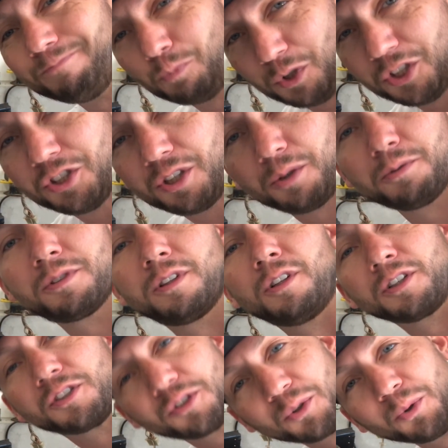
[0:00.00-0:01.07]
We chose
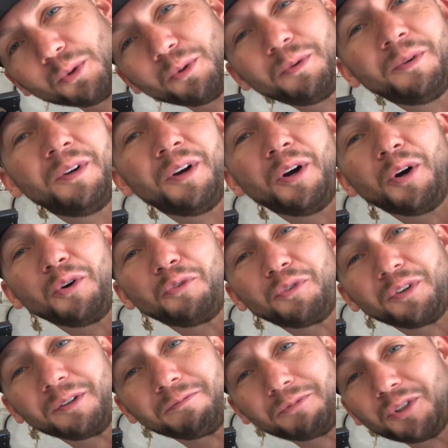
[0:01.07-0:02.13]
looks cool
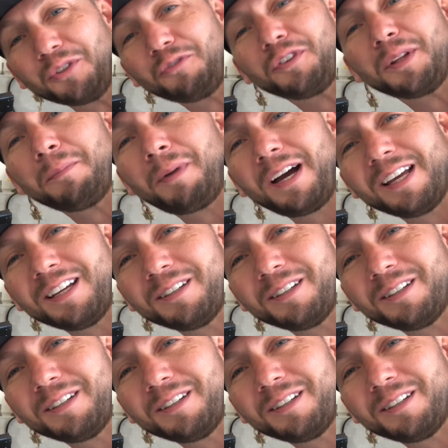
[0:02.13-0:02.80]
over good for the bike.